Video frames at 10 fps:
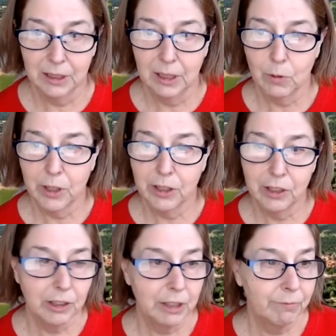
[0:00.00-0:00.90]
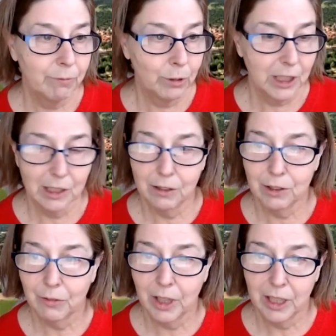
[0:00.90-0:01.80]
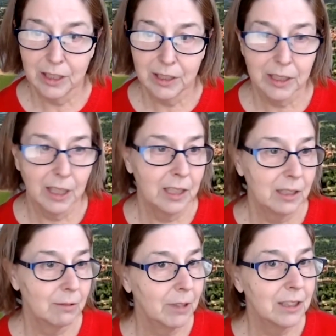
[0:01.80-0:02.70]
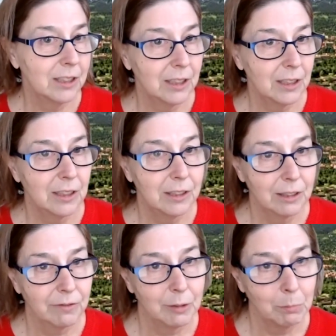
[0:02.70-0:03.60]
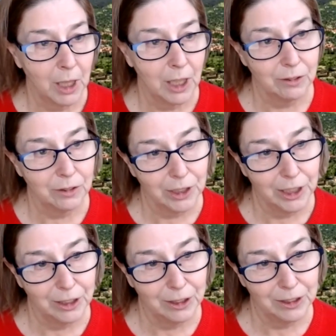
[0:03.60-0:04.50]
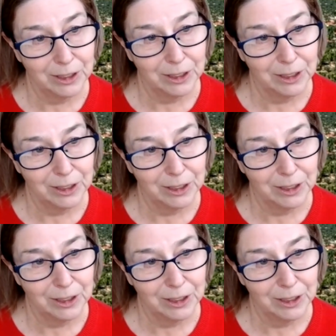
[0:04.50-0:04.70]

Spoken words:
With nearly 40 years of hindsight, what did the different models yield?